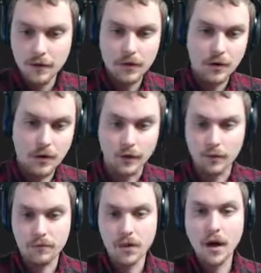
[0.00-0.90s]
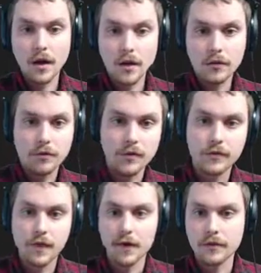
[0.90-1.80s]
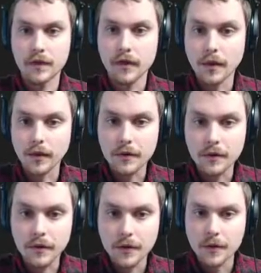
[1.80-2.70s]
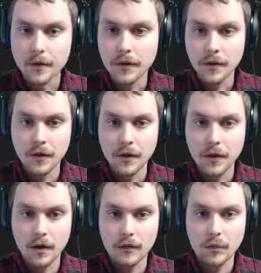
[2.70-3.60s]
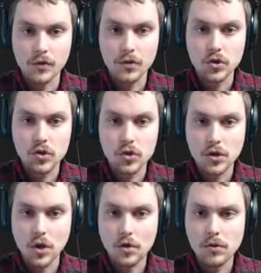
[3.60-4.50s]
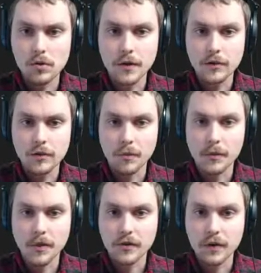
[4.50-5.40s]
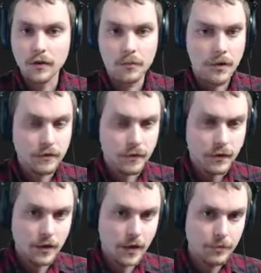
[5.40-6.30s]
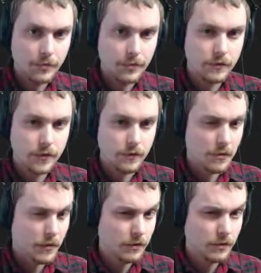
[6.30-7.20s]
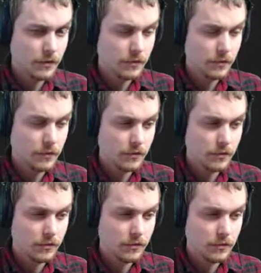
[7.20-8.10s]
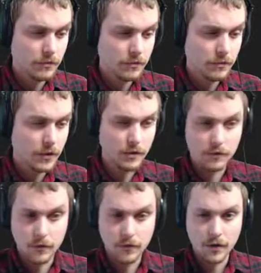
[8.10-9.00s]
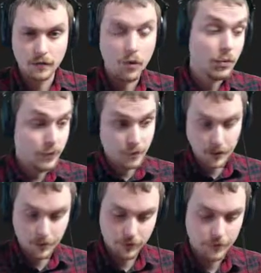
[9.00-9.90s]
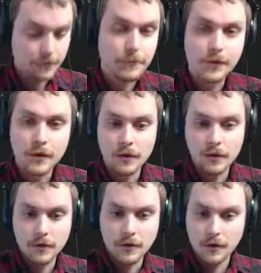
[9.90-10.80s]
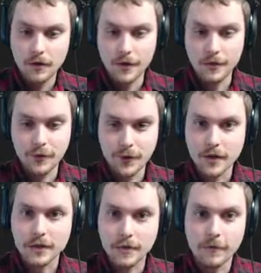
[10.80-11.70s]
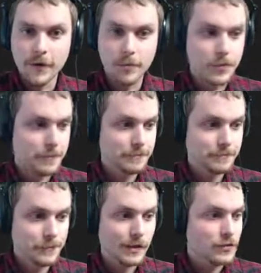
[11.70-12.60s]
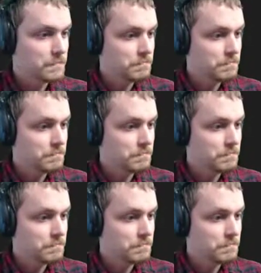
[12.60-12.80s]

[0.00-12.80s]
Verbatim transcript: Okay, so we've got our three settings in there. Uh, so we should, oh, interesting, we don't actually need to specify the app secret. That doesn't sound right. Well, we'll see what happens. That's how I like to develop. Let's just